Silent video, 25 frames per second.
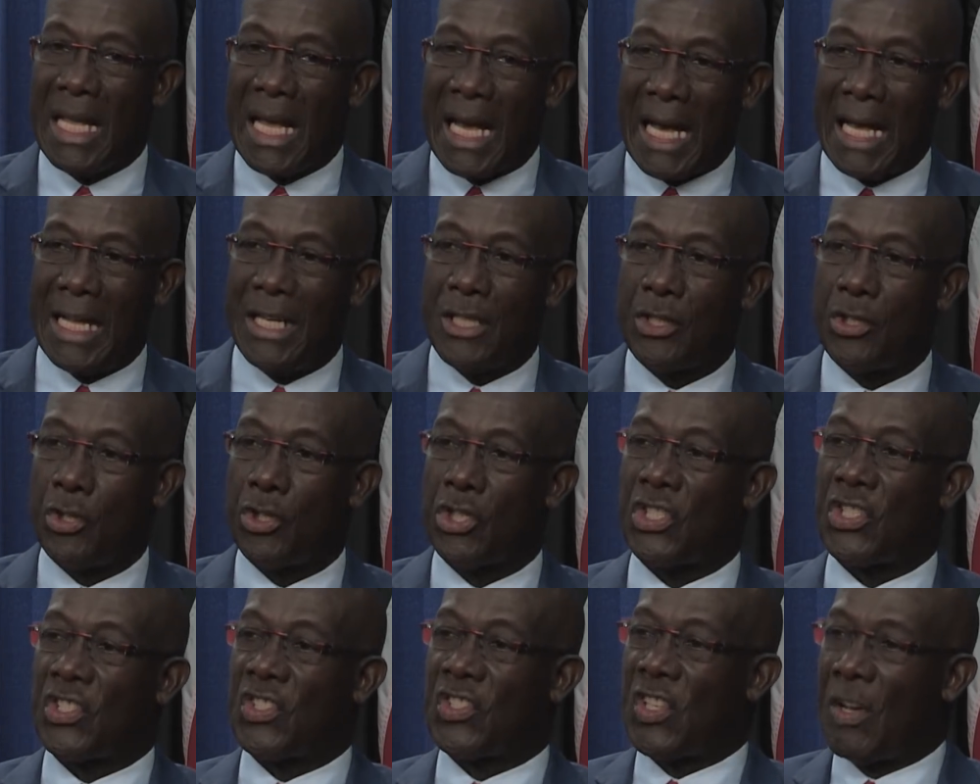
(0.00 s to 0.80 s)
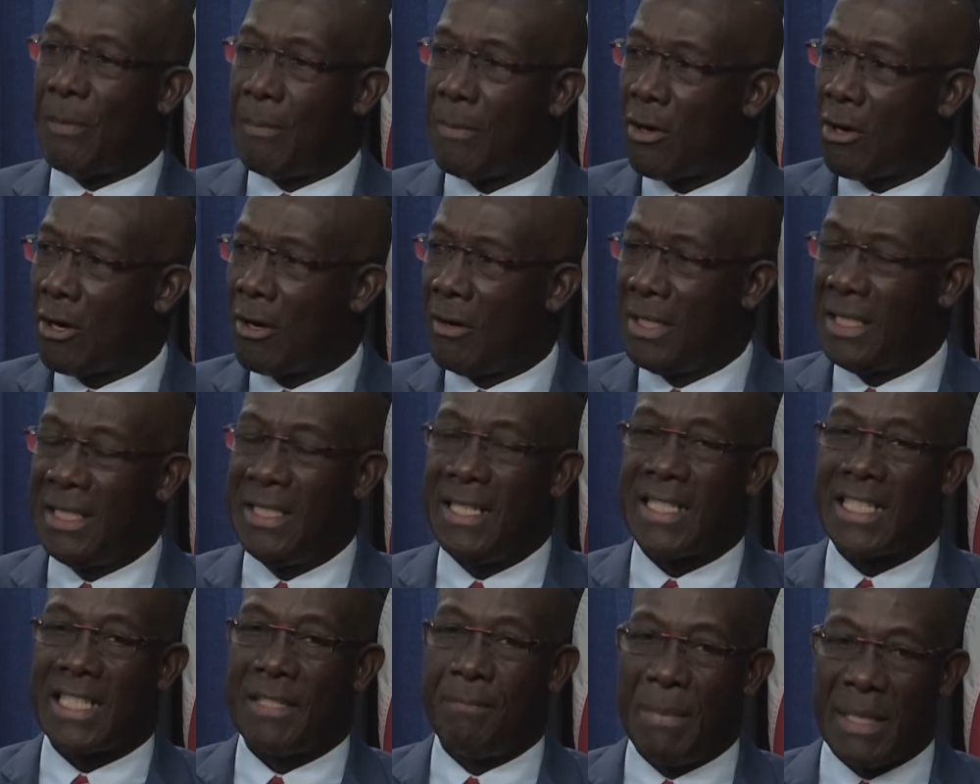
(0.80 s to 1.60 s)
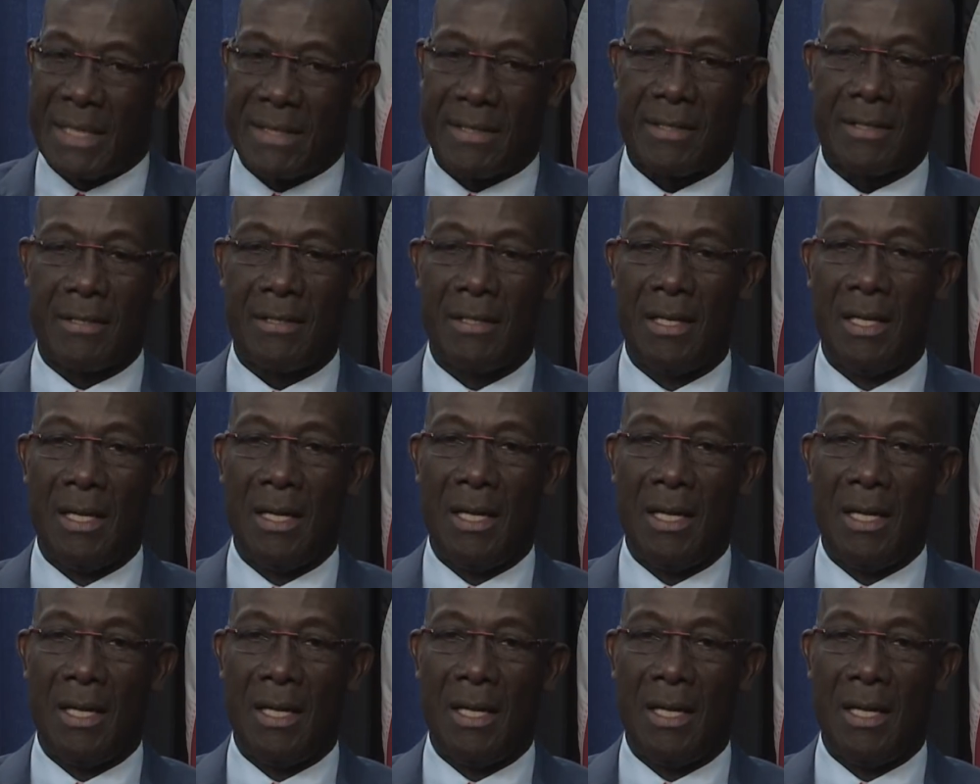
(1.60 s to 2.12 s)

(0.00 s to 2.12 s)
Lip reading: and to summarily dismiss